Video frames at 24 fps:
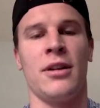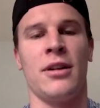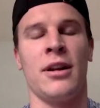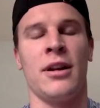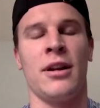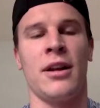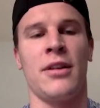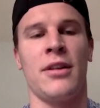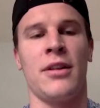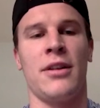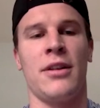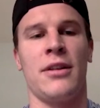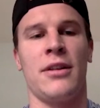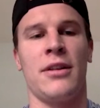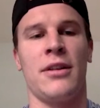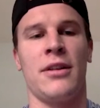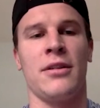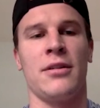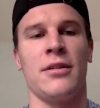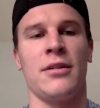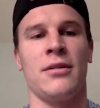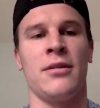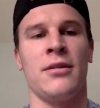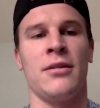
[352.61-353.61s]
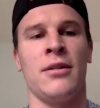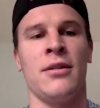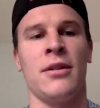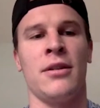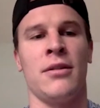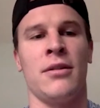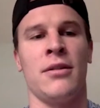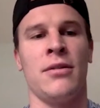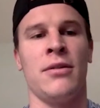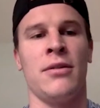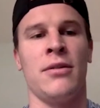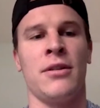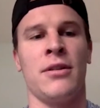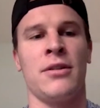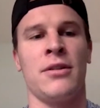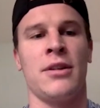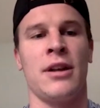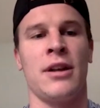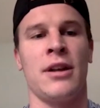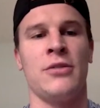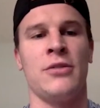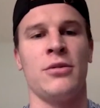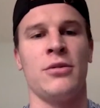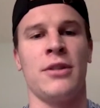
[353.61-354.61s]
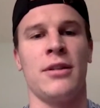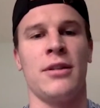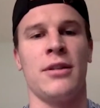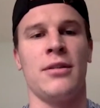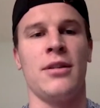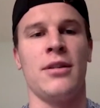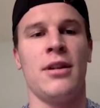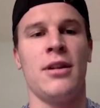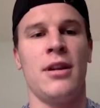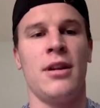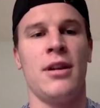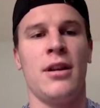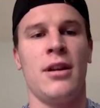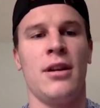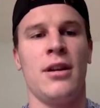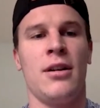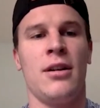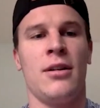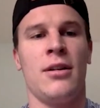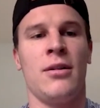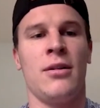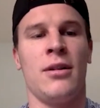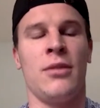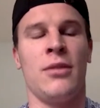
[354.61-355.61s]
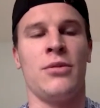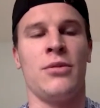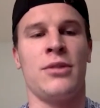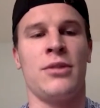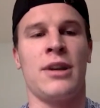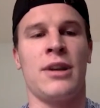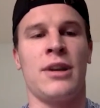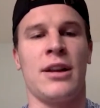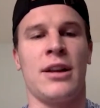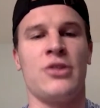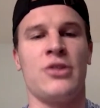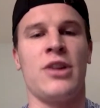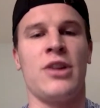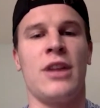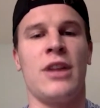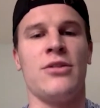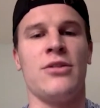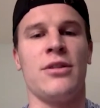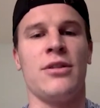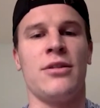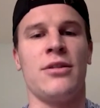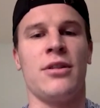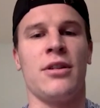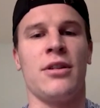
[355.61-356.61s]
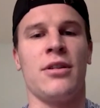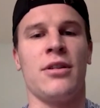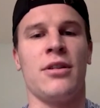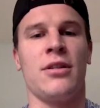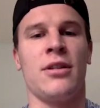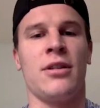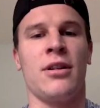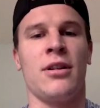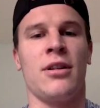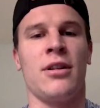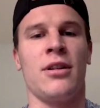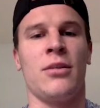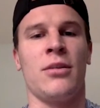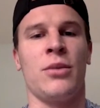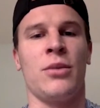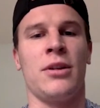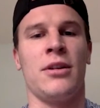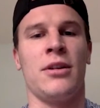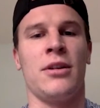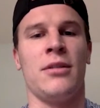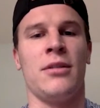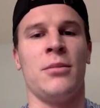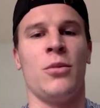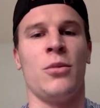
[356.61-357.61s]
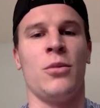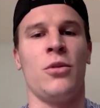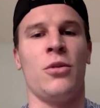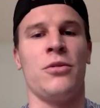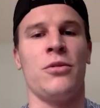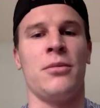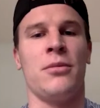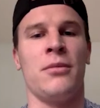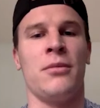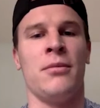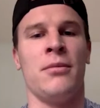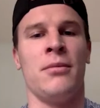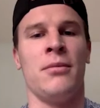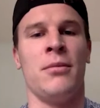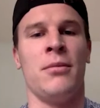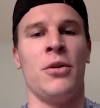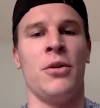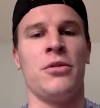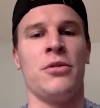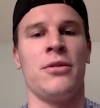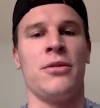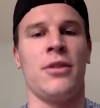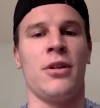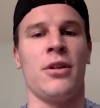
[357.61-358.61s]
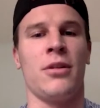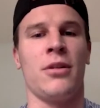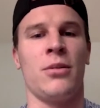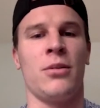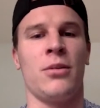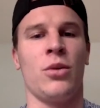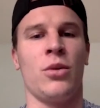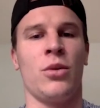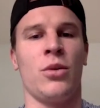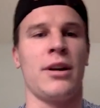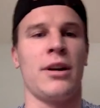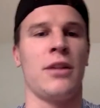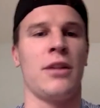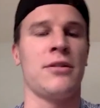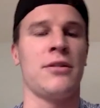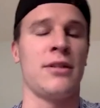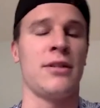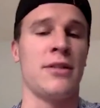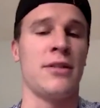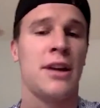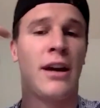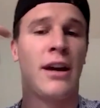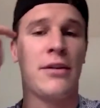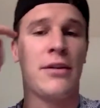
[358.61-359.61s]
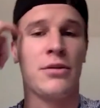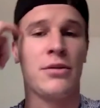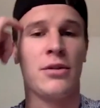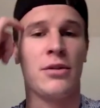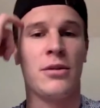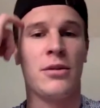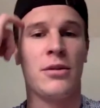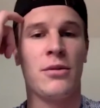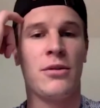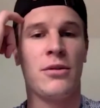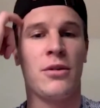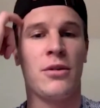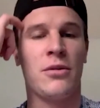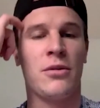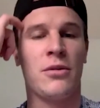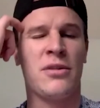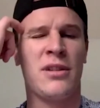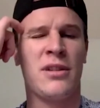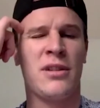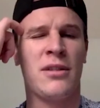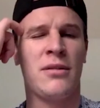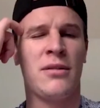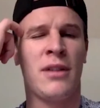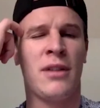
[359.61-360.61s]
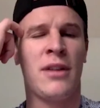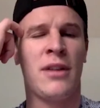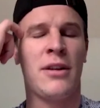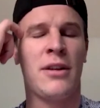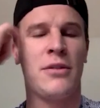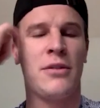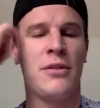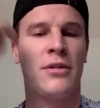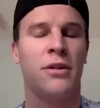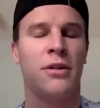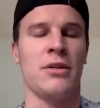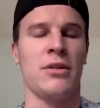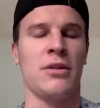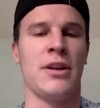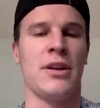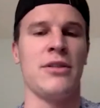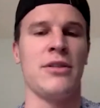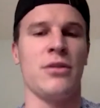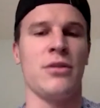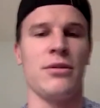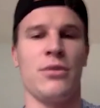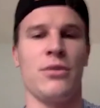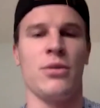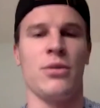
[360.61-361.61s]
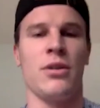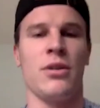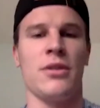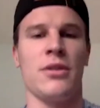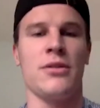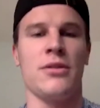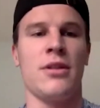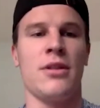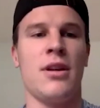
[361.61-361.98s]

And I think that the schedule that it was kind of changed this year. We did most of our workouts in the afternoon, so I think it was a little easier for us.